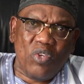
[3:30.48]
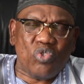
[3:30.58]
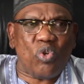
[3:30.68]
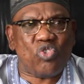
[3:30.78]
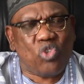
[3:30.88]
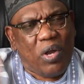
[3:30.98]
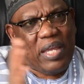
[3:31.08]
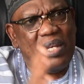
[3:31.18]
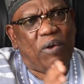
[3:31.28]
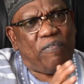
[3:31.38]
So
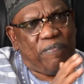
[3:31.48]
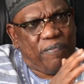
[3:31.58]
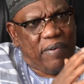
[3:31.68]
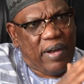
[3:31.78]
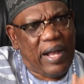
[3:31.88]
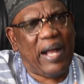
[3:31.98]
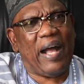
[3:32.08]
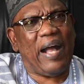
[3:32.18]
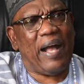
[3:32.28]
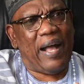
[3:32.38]
talking of
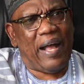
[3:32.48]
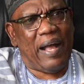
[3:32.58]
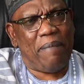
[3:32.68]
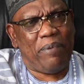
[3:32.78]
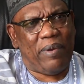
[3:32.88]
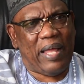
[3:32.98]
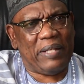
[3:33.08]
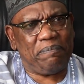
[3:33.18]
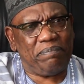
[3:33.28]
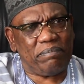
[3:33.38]

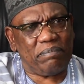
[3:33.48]
Abiola,